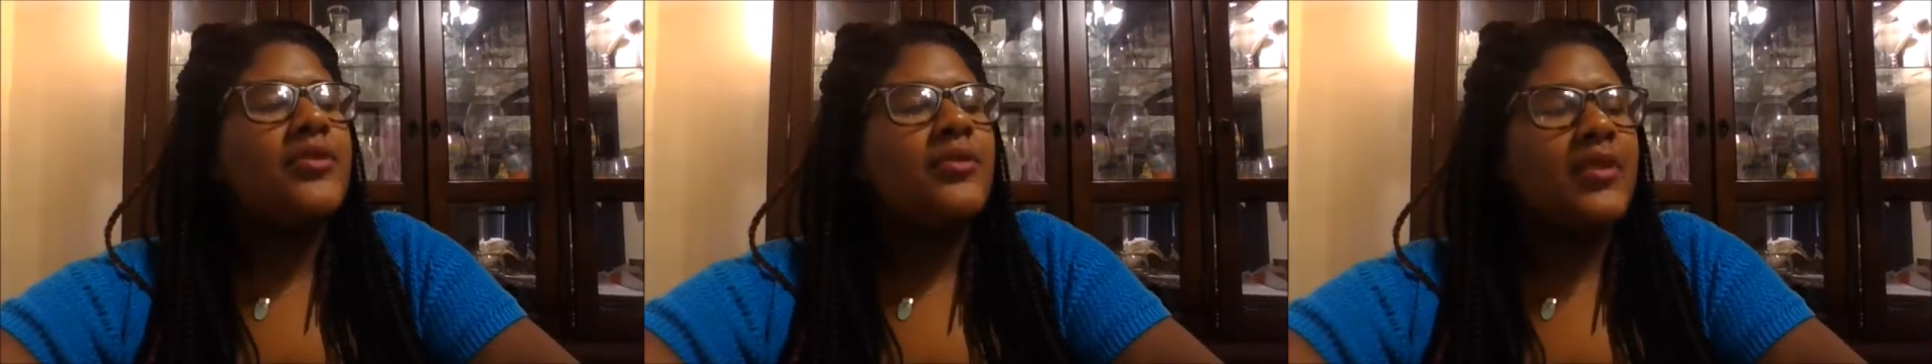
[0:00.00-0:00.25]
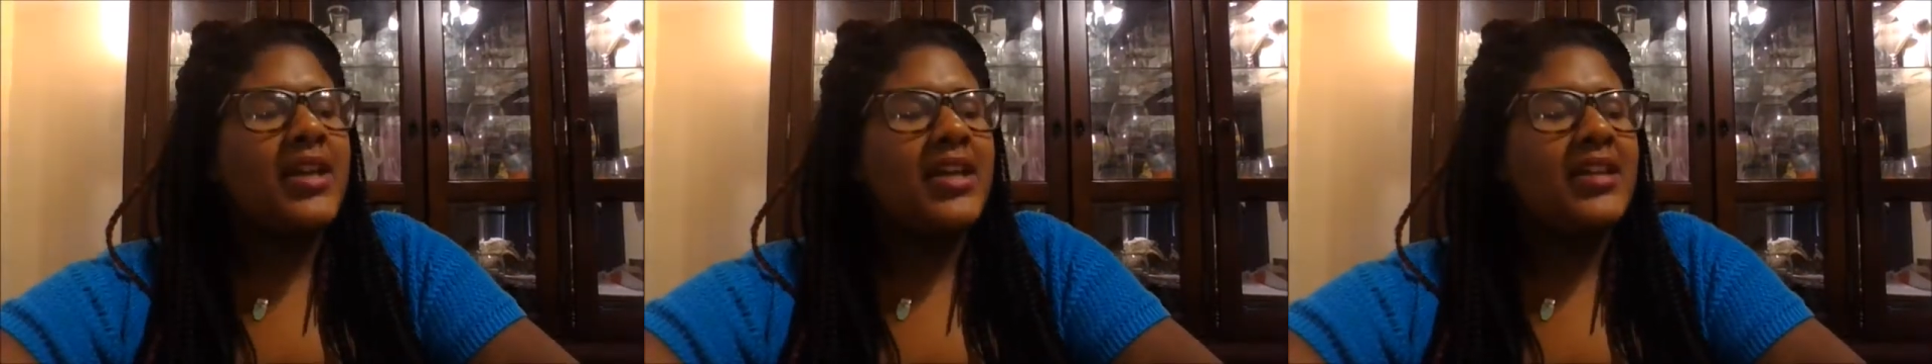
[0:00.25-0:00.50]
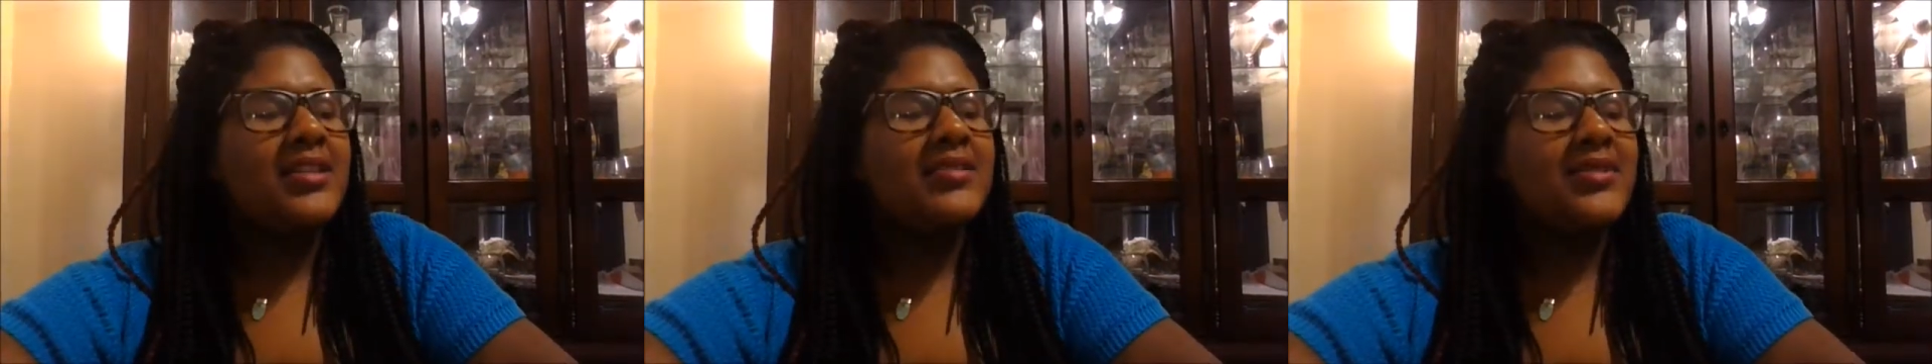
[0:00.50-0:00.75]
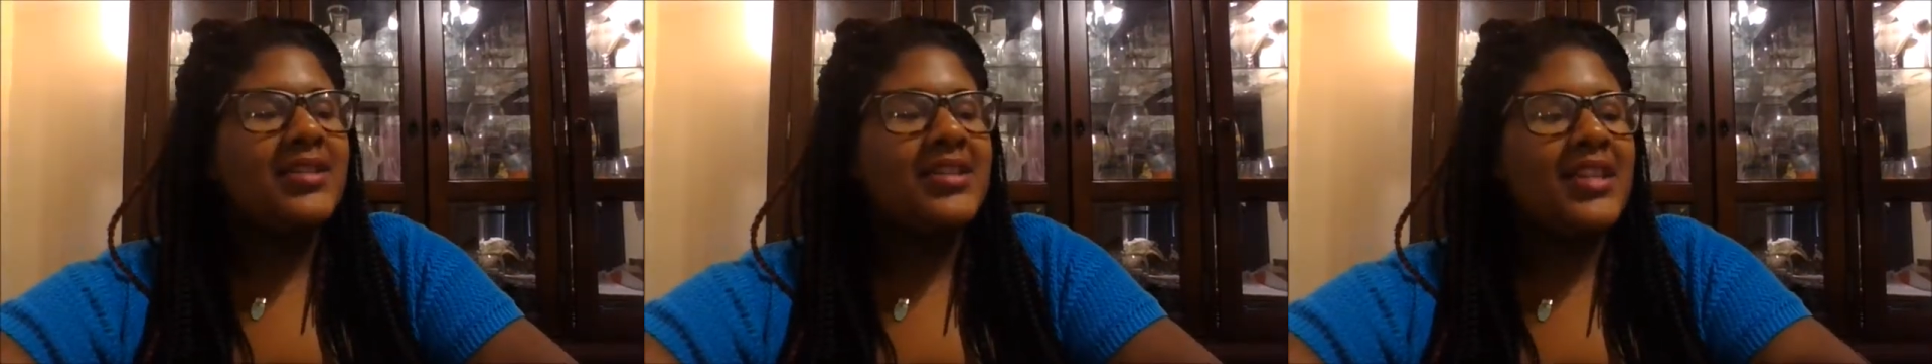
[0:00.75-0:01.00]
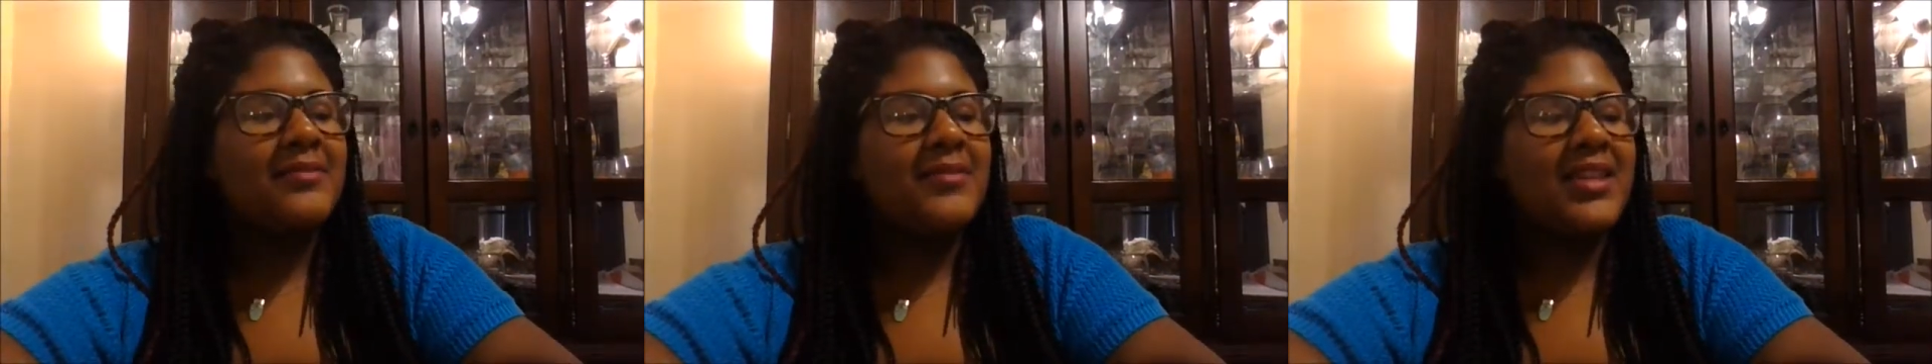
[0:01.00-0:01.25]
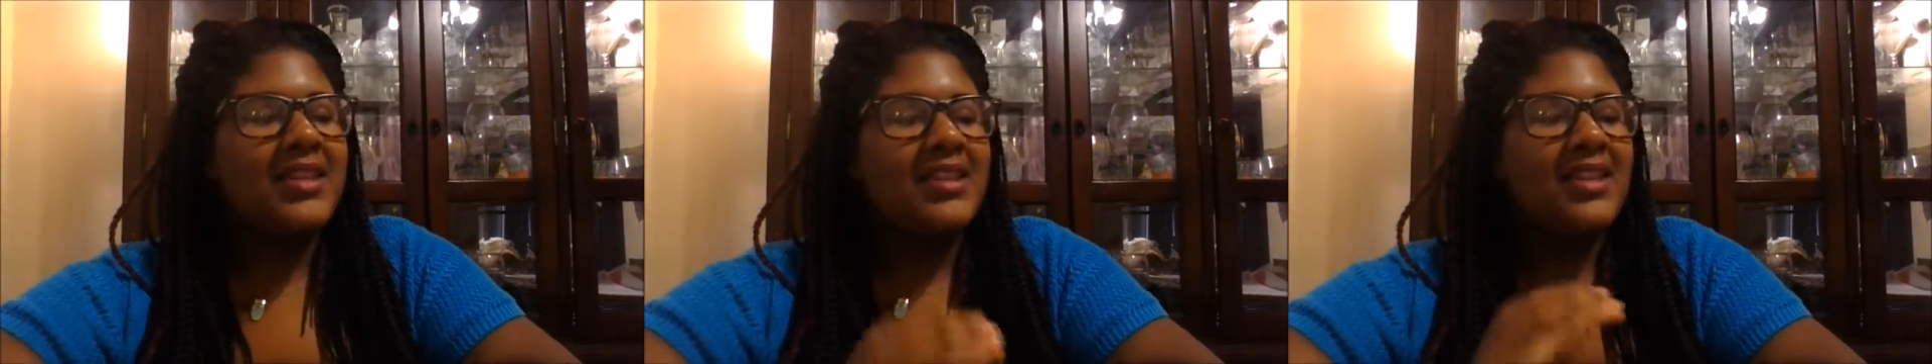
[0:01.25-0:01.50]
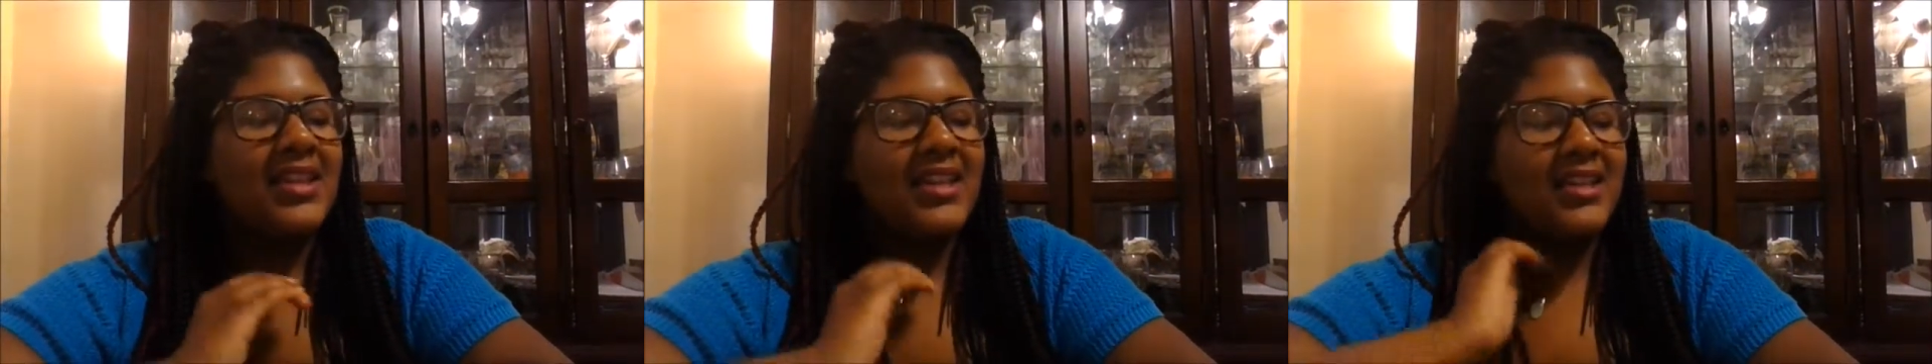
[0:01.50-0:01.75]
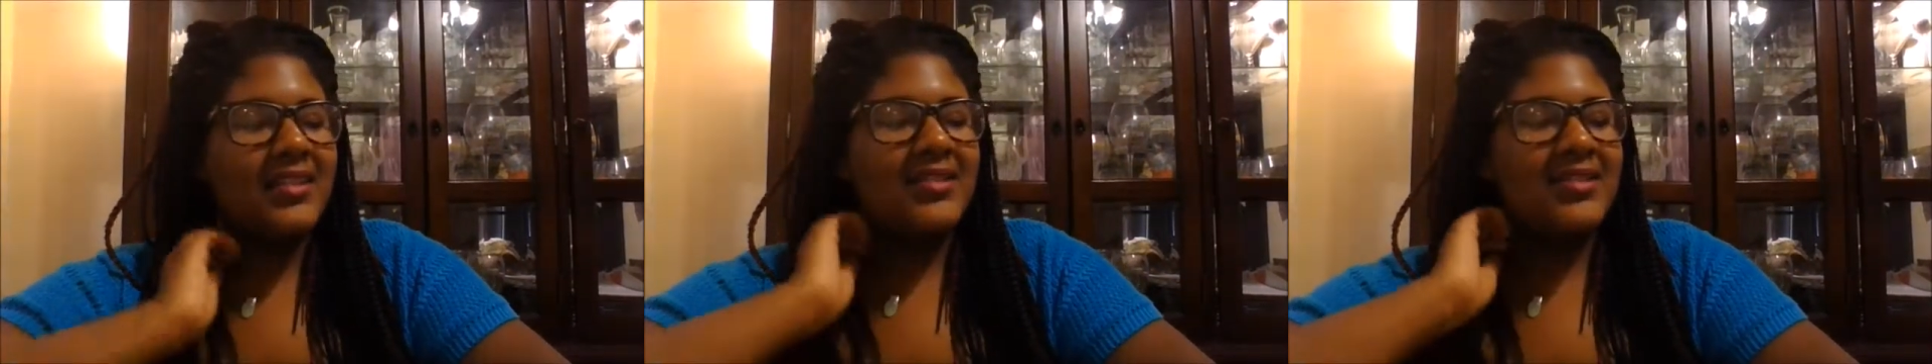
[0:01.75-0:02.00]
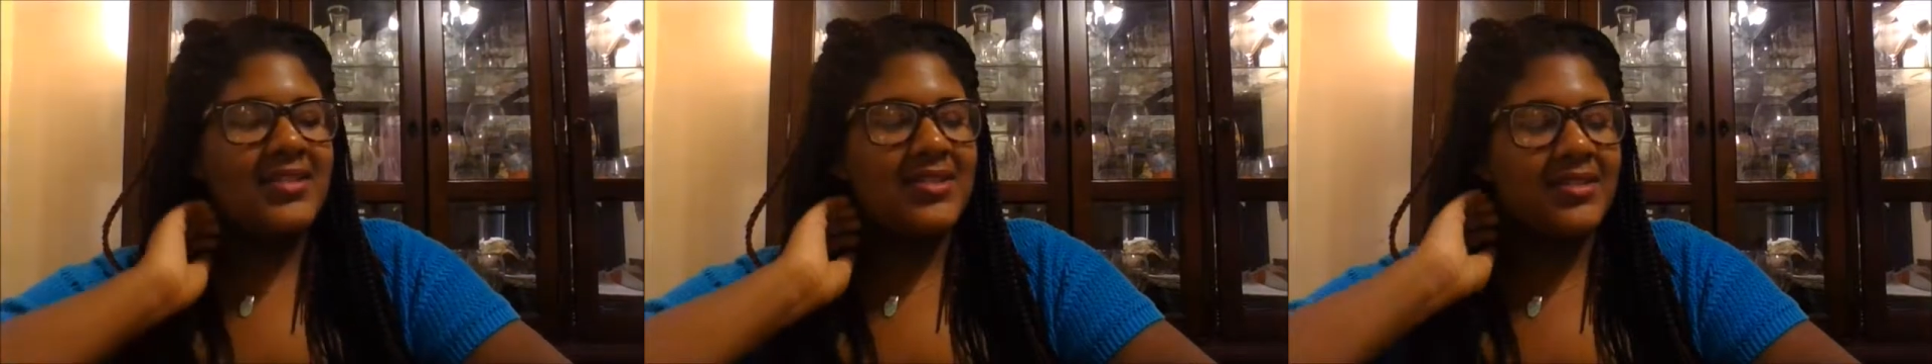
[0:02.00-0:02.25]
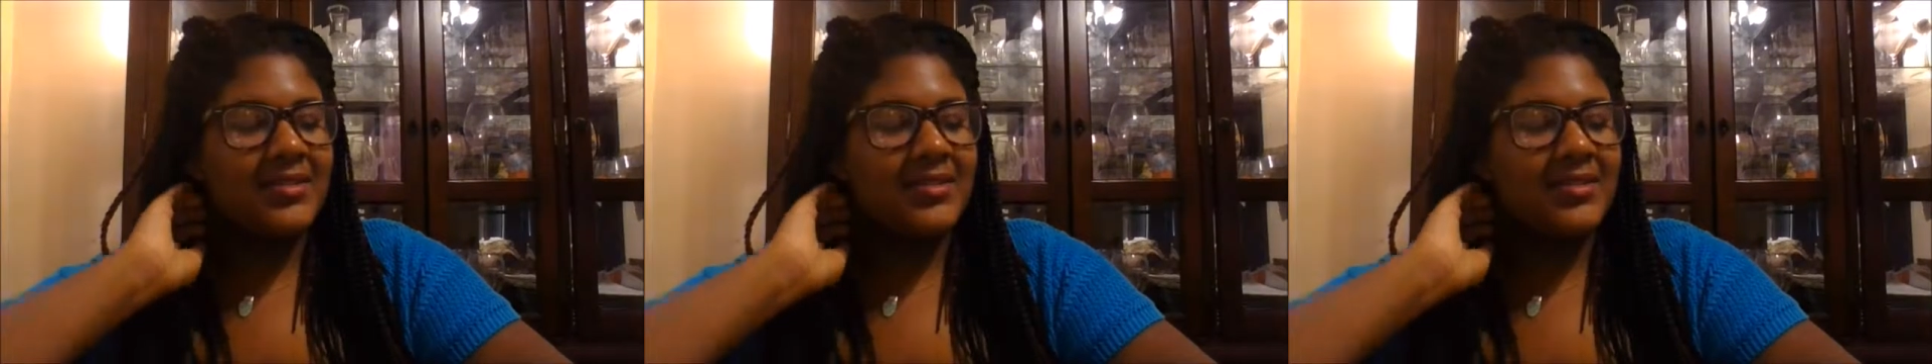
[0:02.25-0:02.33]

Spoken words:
The way you looked at me, the hairs